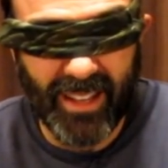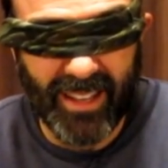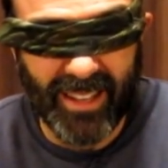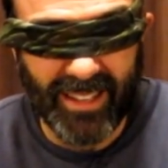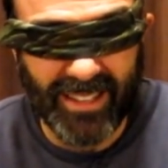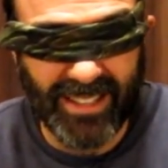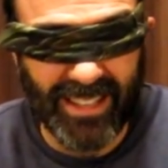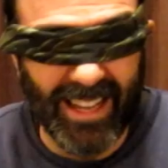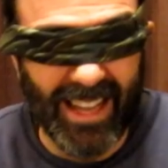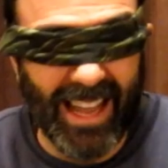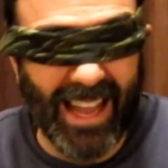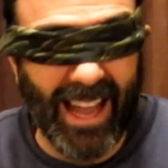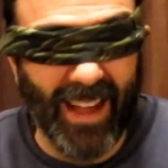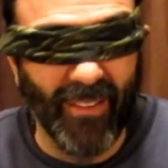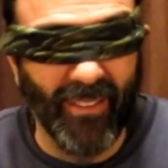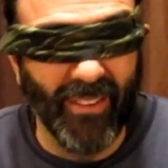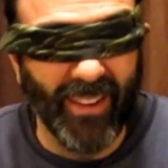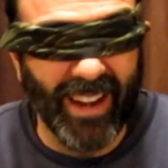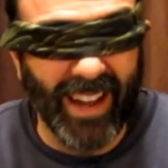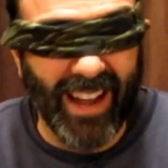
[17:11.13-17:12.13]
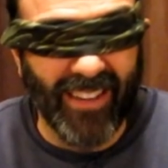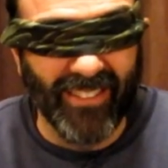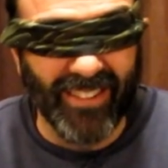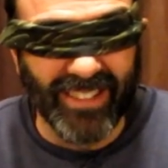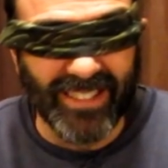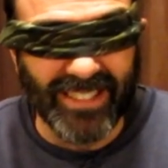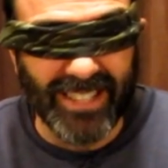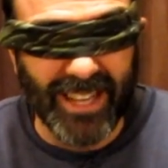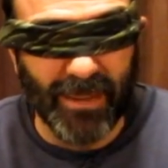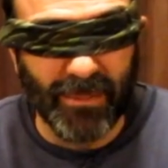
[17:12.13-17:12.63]
Yeah,
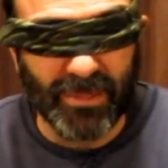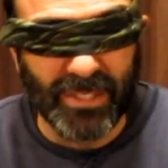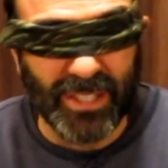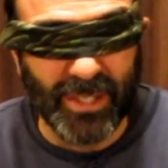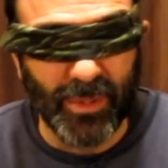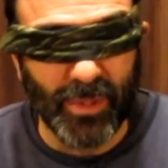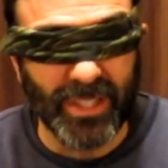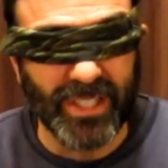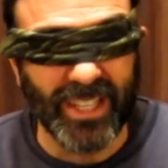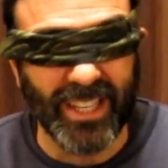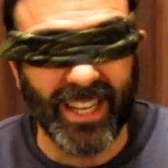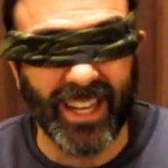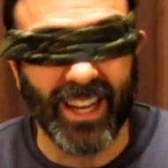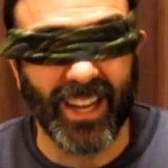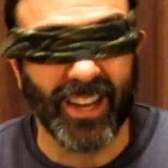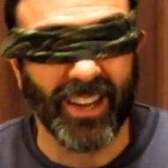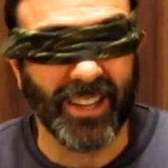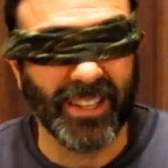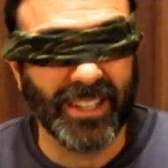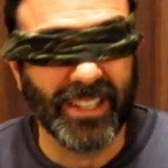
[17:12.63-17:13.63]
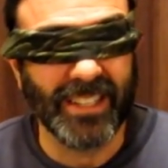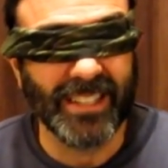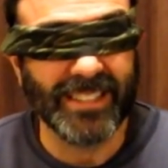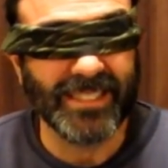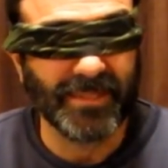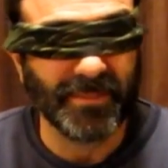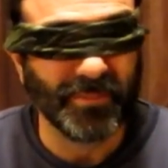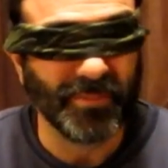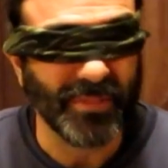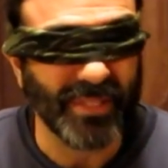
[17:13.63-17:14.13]
whatever. Something squishy here.
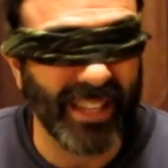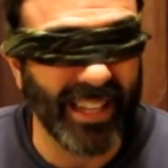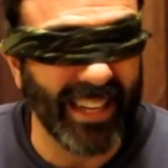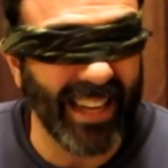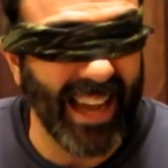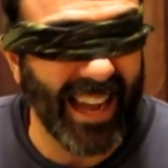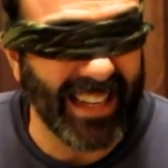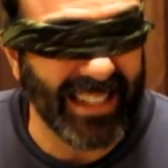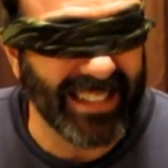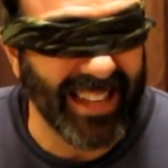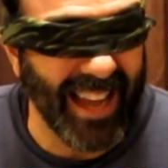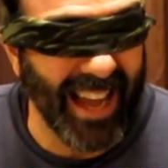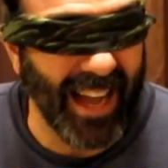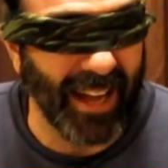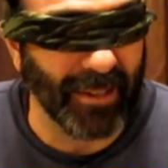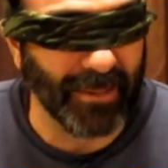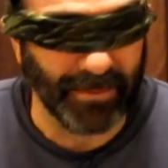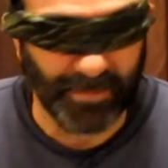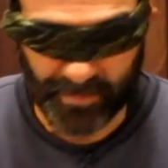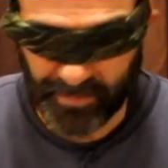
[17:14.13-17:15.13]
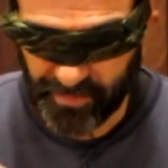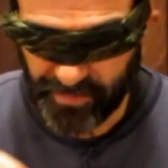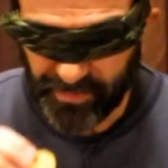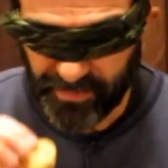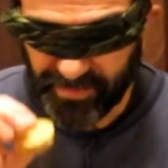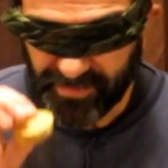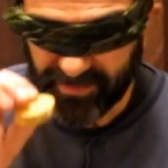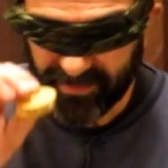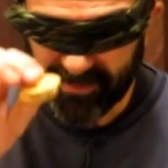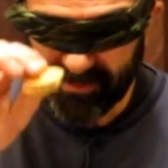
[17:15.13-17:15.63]
Get out of town.
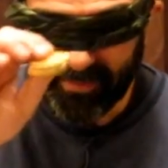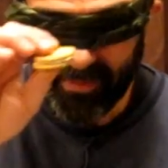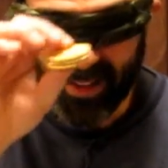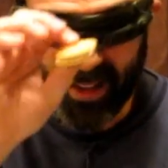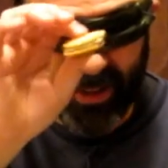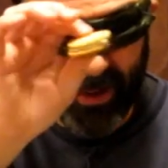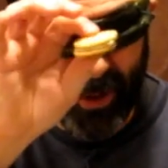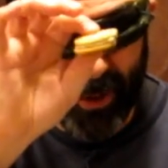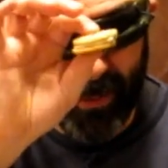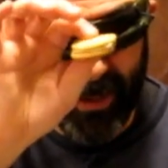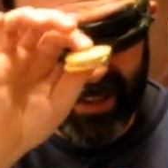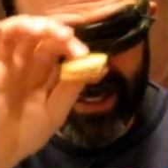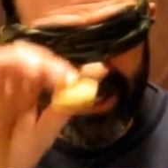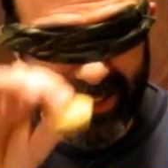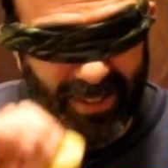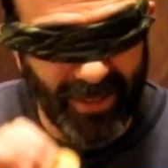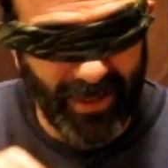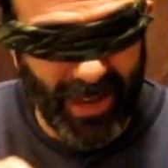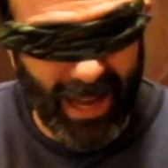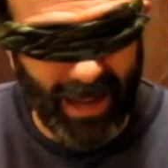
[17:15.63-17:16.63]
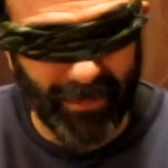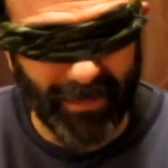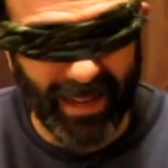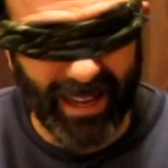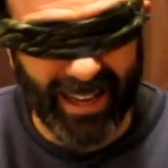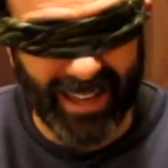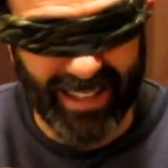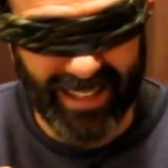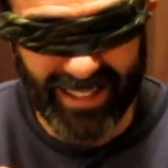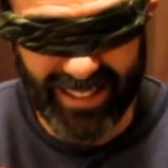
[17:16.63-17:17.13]
You're messing around, man.